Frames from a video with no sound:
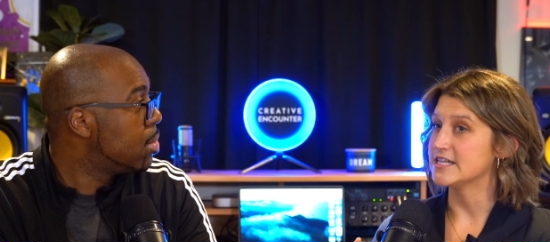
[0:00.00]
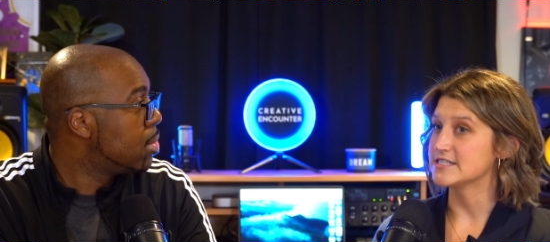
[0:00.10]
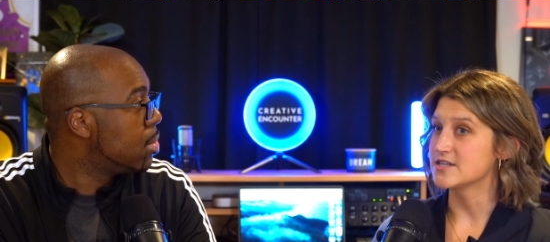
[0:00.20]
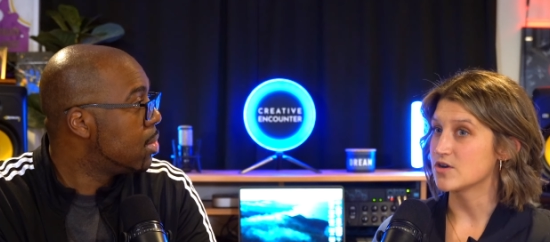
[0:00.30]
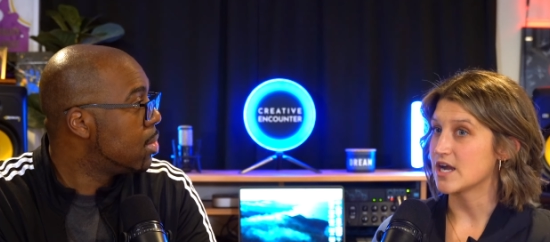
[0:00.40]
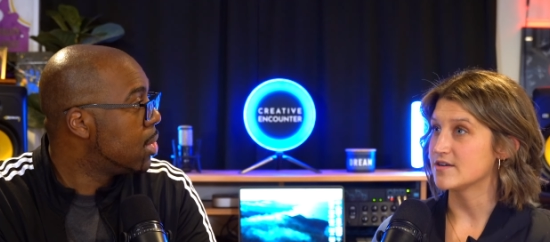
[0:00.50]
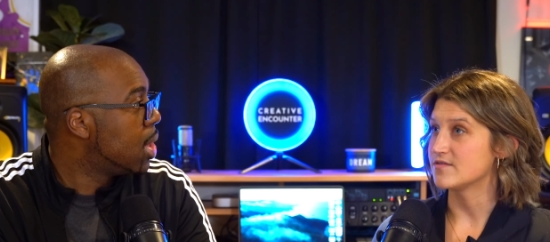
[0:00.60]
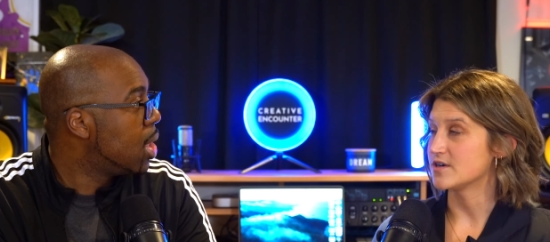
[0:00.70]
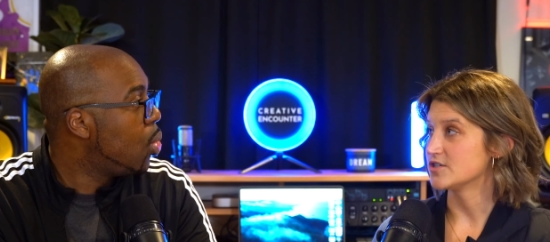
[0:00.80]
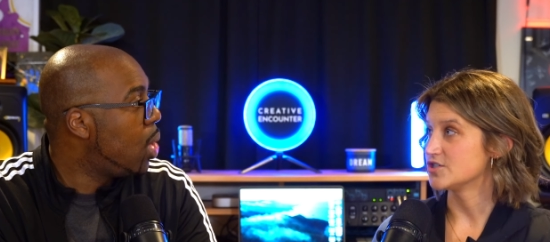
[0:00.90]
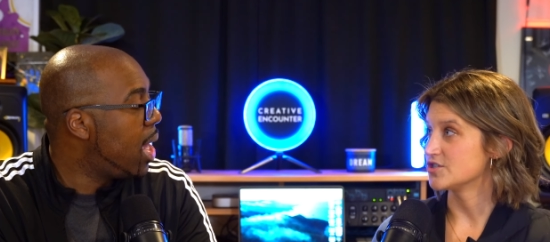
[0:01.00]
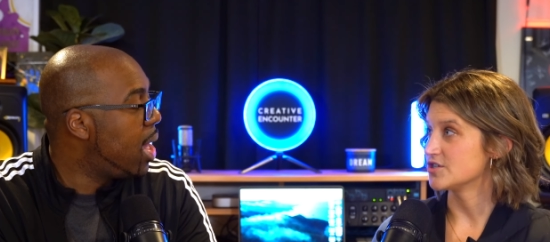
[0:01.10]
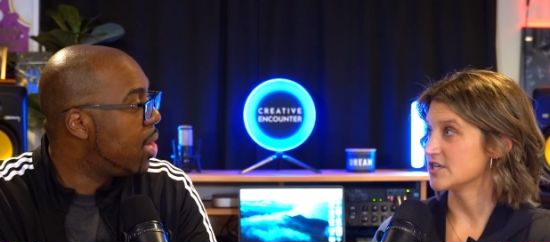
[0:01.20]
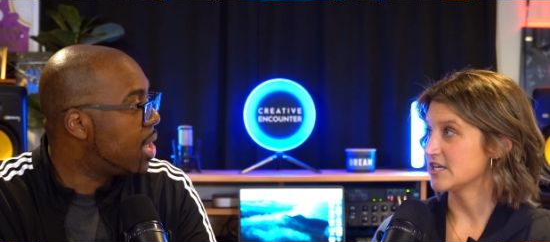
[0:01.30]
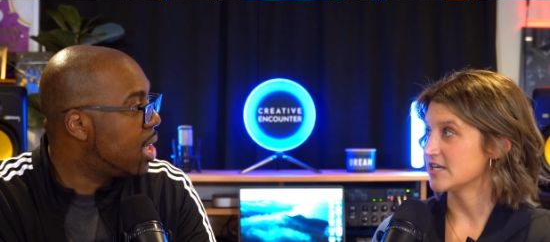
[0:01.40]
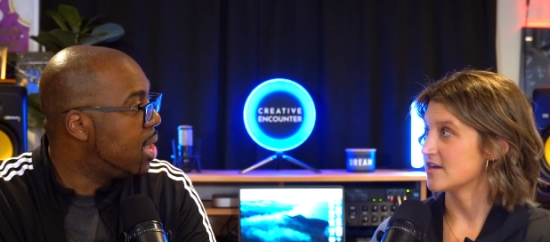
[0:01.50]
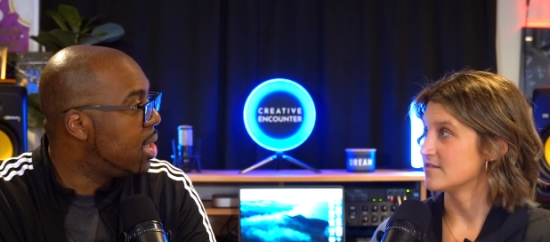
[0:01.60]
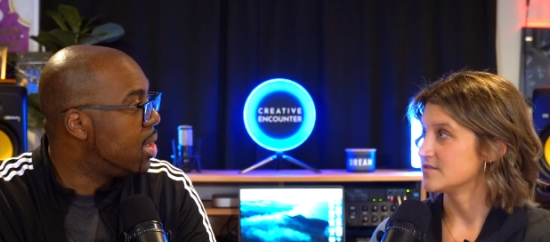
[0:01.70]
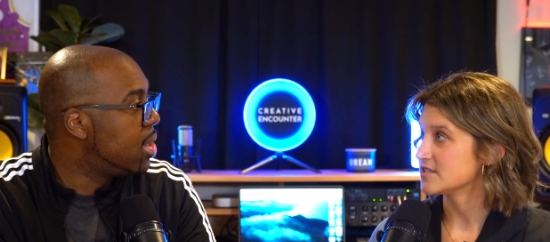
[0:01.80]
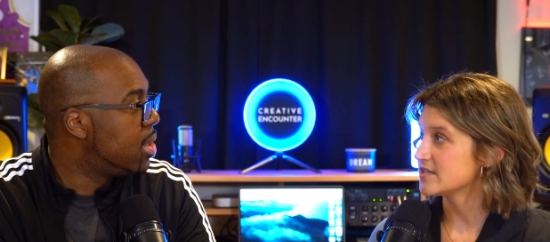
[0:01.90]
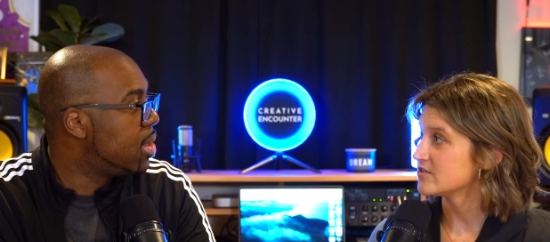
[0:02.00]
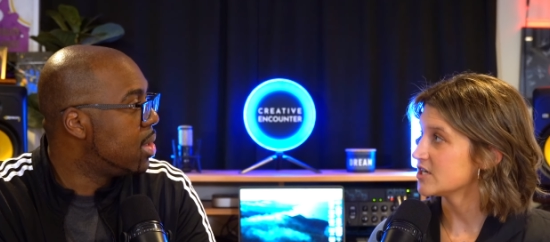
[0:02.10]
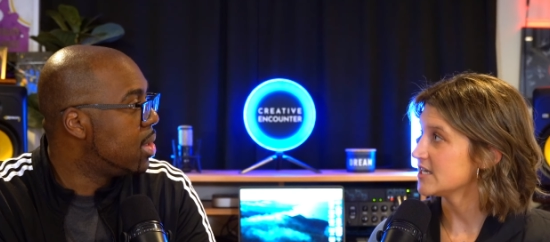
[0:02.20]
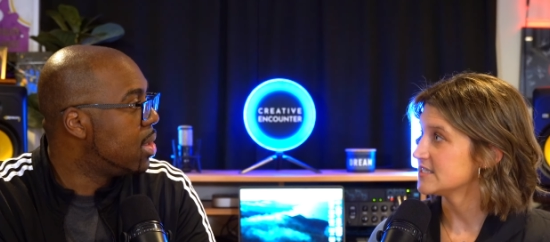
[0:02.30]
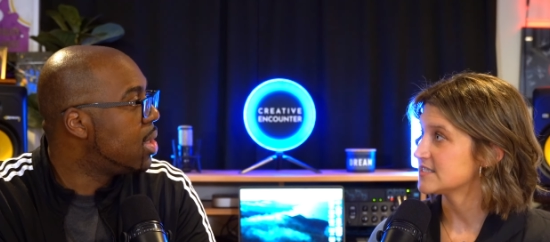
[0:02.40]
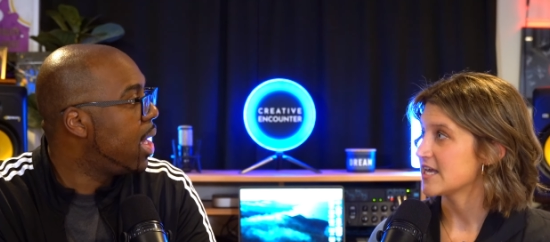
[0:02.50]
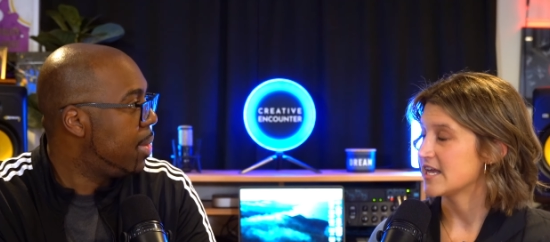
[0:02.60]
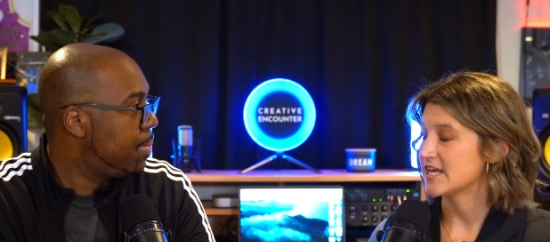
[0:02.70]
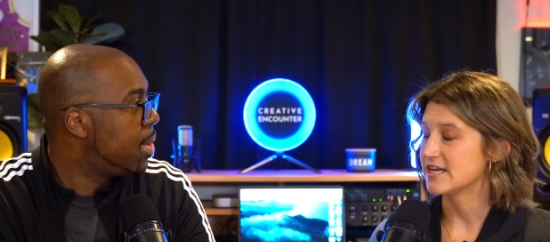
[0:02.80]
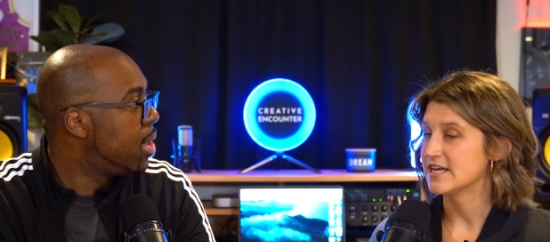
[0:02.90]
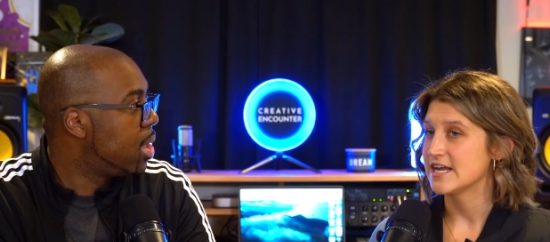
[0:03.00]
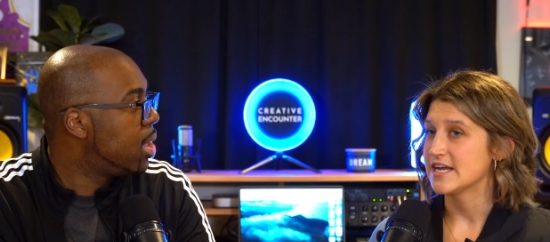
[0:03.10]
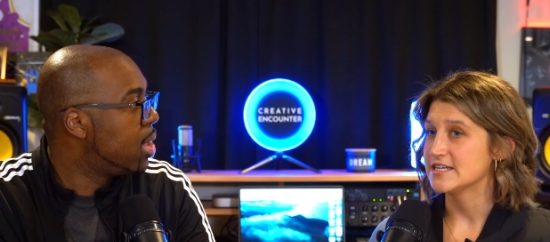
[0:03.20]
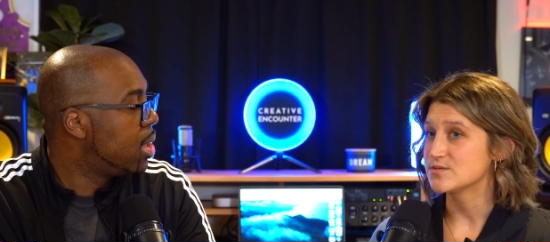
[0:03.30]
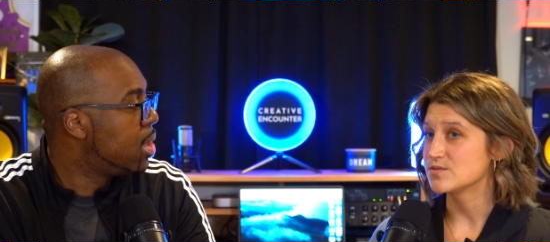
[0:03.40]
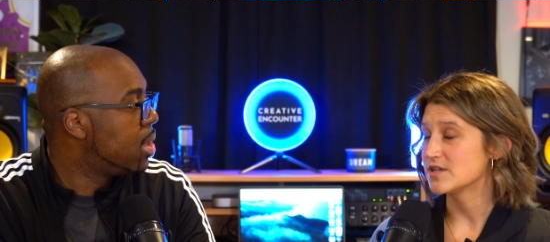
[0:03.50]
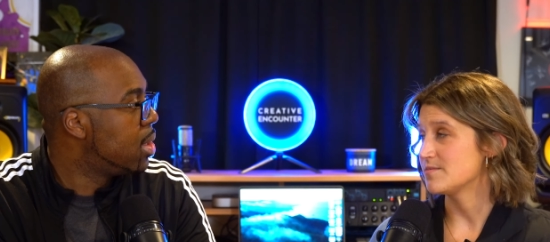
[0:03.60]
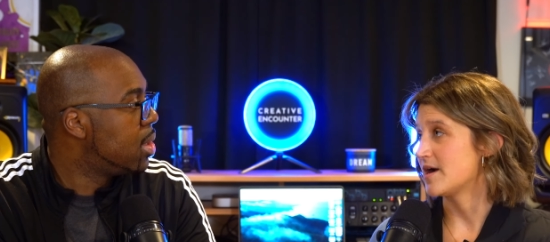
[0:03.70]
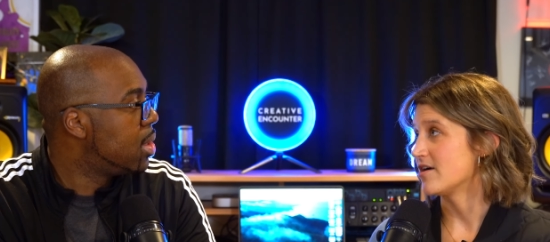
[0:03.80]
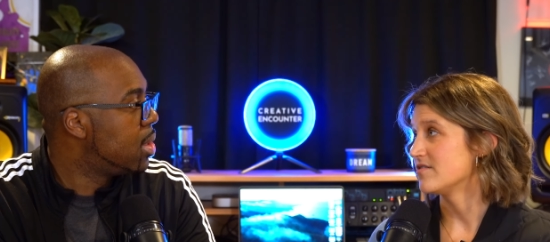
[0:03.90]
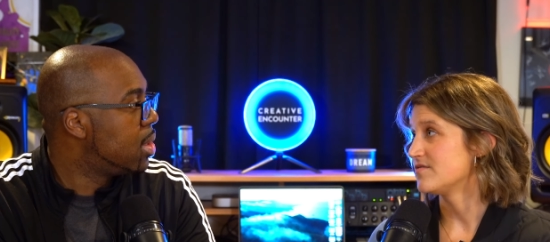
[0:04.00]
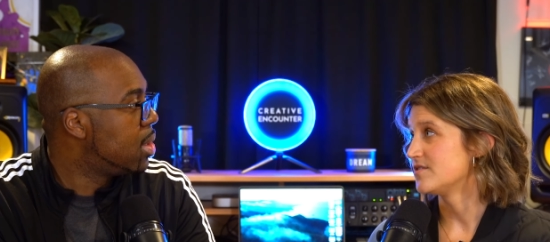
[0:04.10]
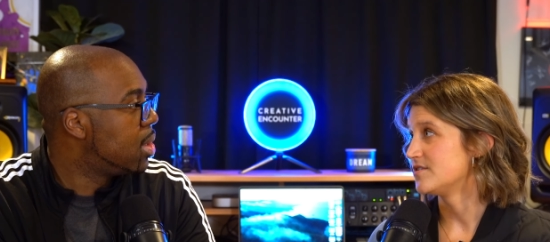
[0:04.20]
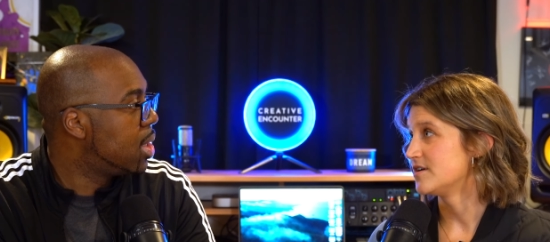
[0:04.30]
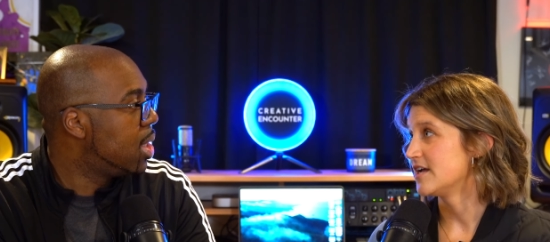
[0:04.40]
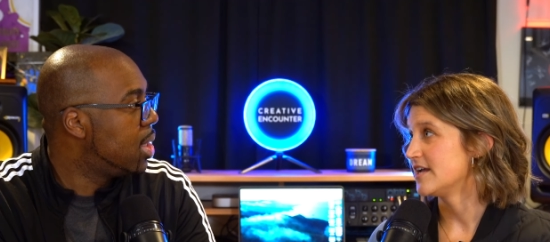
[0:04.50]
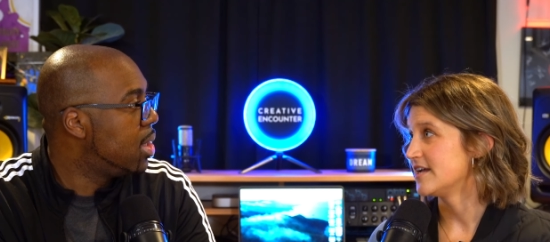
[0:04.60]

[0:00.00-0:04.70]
Speaker 1: And so kind of her wow, journey good. of deliverance. Yep. And it's really powerful. Yeah.